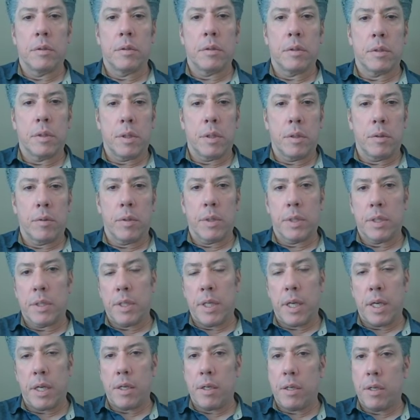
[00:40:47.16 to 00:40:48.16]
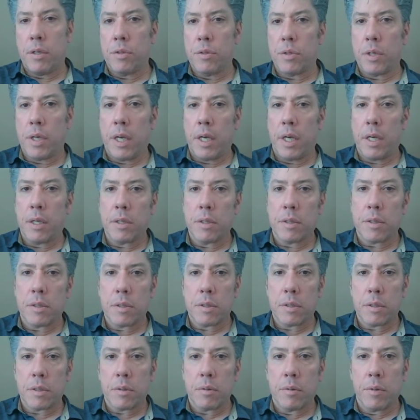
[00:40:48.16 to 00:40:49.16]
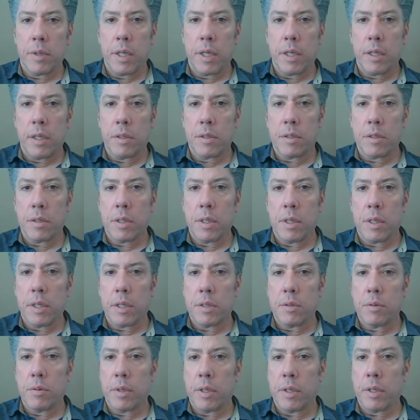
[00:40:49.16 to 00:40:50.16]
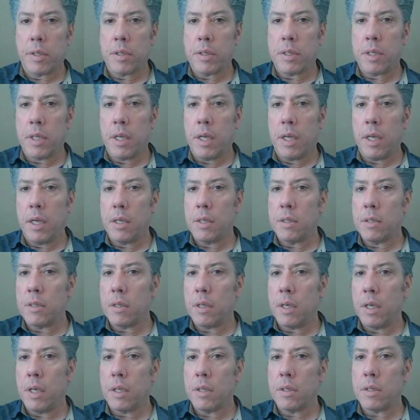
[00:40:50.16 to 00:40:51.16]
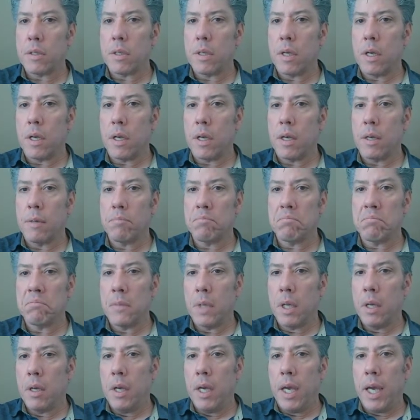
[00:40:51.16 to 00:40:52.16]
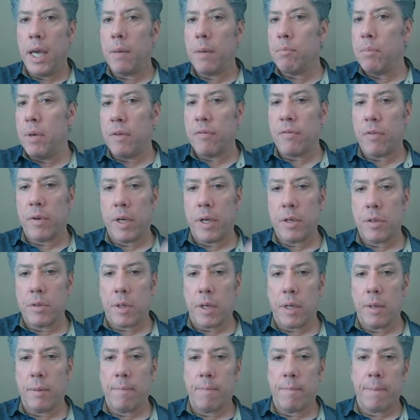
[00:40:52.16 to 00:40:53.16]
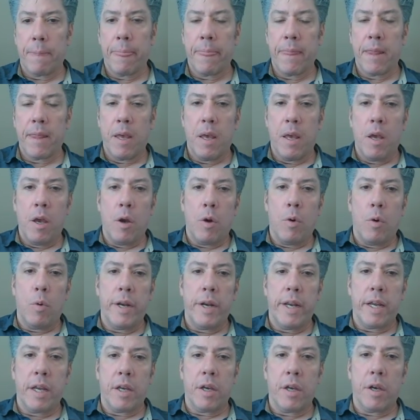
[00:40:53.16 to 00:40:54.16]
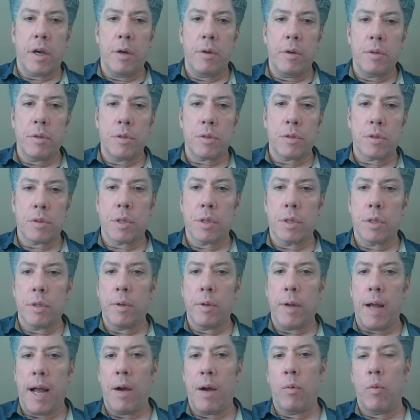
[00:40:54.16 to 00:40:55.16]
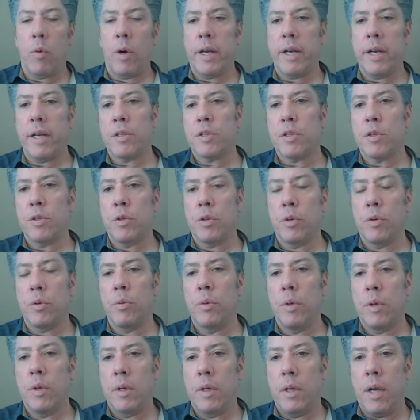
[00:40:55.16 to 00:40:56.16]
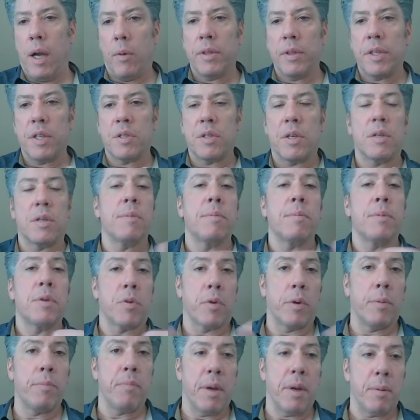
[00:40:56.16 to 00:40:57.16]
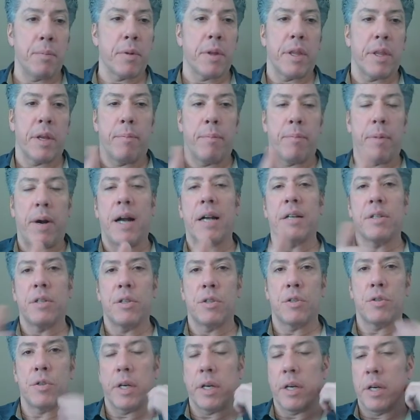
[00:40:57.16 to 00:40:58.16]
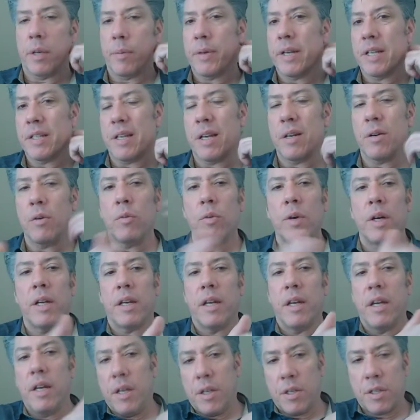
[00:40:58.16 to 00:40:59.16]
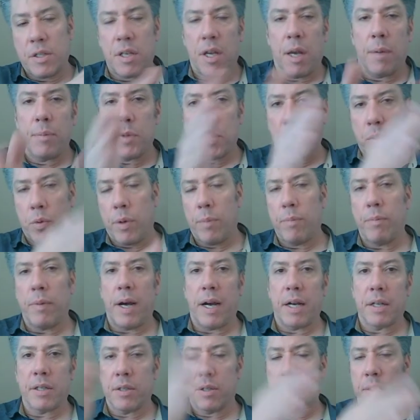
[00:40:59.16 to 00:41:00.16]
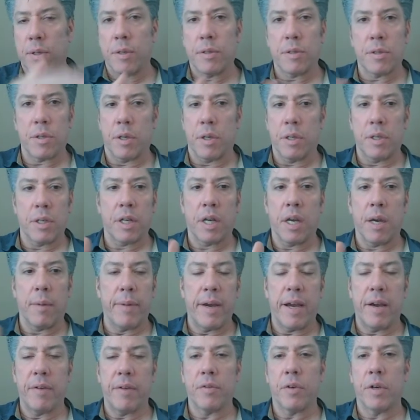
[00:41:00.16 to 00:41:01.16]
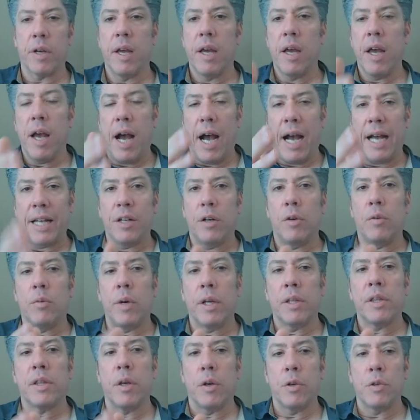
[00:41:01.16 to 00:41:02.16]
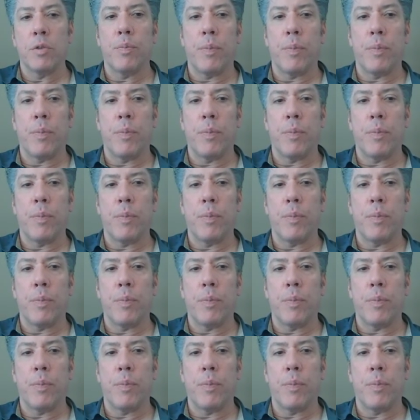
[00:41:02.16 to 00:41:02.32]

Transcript: so what's that address? Well, let's see, that's one of the C's. It's um, at buffer entry. When it goes true, I want it to I want the system to remember that a box has triggered it because I don't want subsequent boxes that are certain to come after it. I don't want those